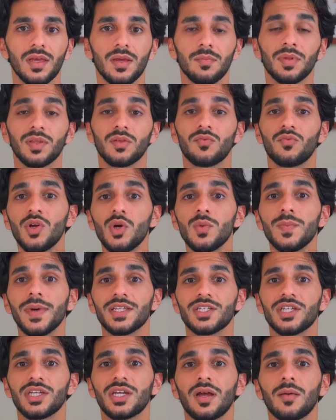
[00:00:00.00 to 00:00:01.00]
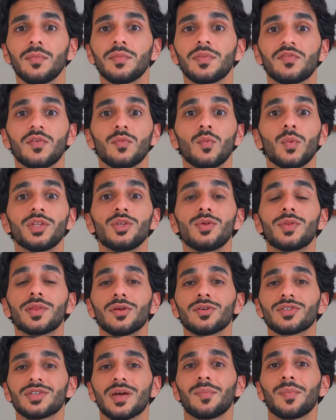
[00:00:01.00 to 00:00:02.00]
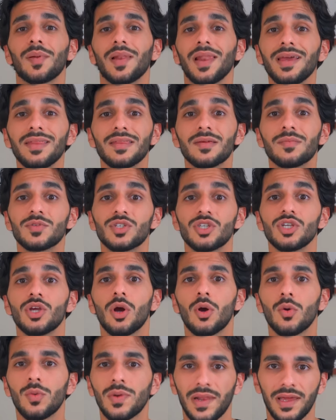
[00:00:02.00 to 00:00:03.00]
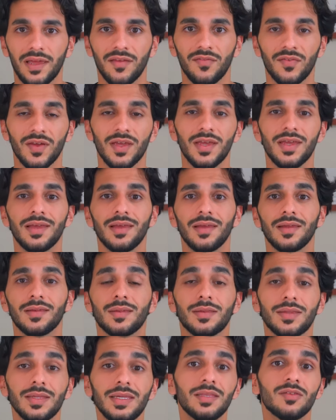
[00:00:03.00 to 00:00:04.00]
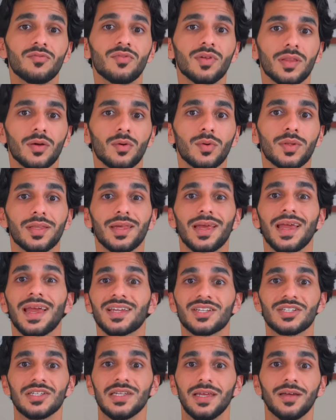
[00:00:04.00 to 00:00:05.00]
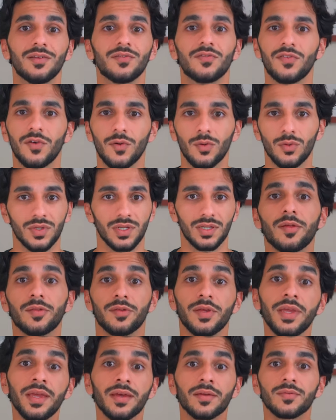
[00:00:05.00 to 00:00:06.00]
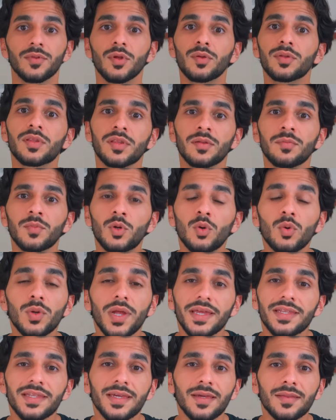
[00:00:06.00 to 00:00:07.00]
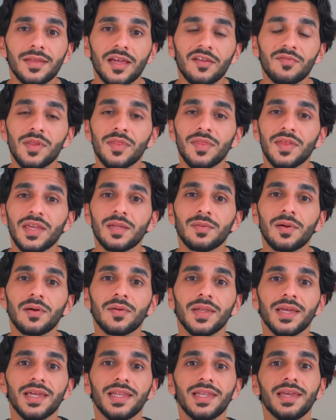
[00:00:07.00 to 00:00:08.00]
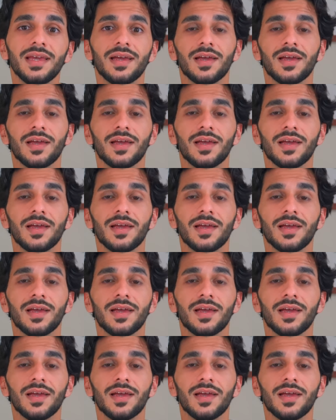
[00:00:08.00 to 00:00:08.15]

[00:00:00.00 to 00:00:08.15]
But the real magic comes from when you start to apply them to your own life and see the results actually unfold. So yeah, those are some cool ideas that I've been thinking about lately.